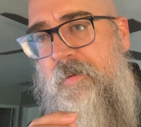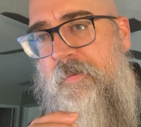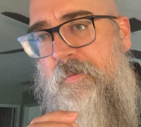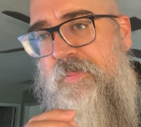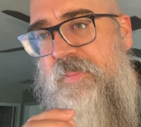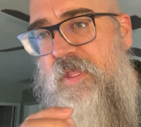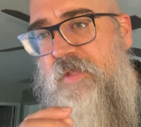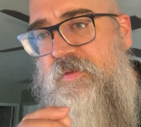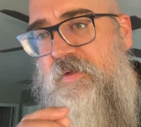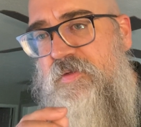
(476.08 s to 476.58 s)

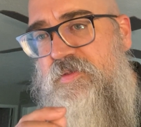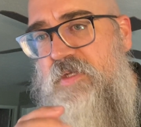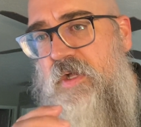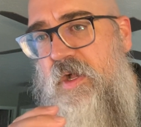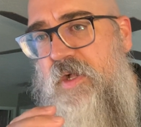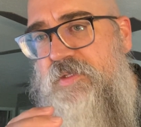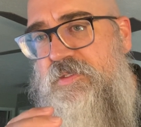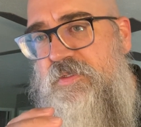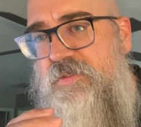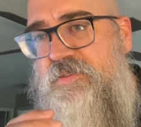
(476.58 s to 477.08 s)
that there's
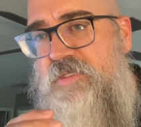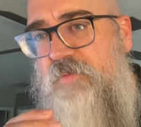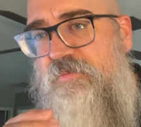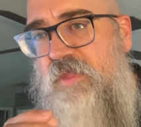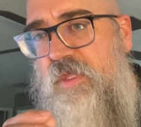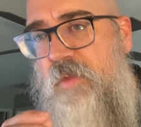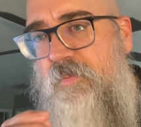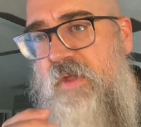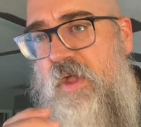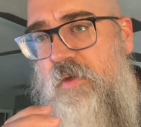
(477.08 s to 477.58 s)
also
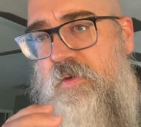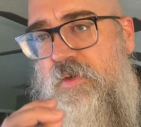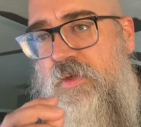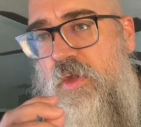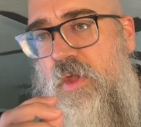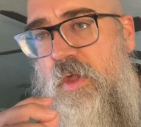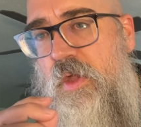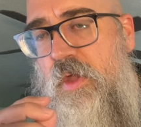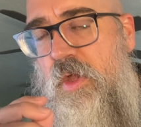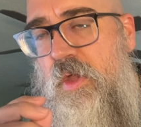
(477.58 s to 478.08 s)
something about
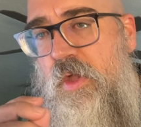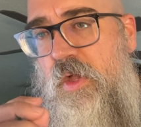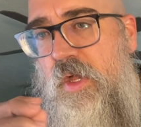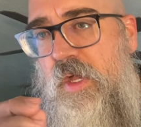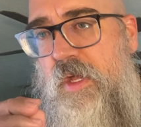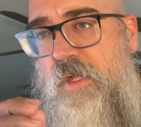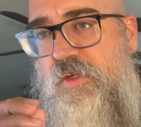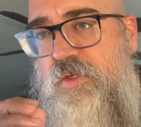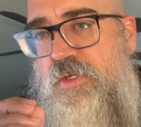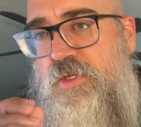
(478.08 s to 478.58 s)

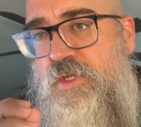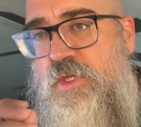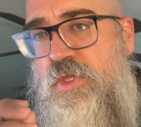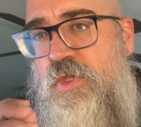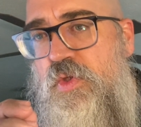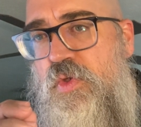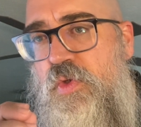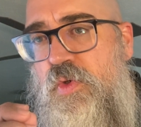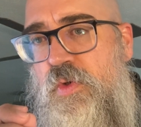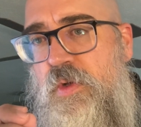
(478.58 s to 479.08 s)
a
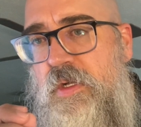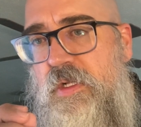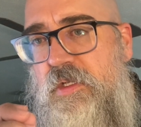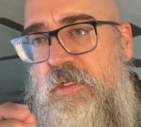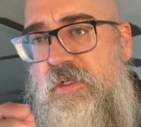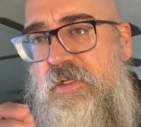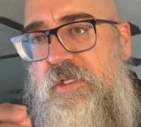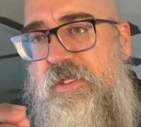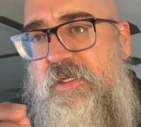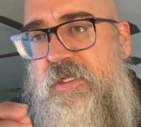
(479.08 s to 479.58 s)
new
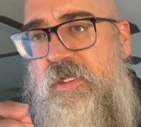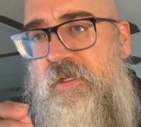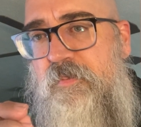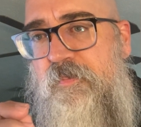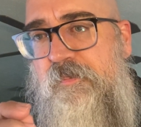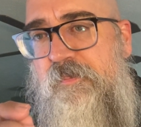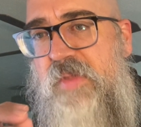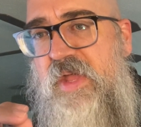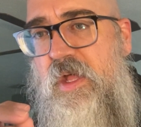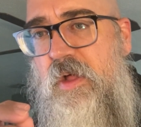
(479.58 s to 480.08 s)
linen
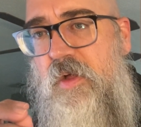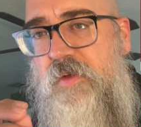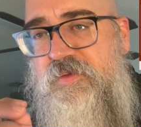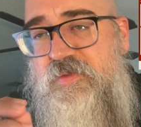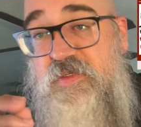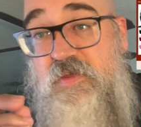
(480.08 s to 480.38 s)
belt,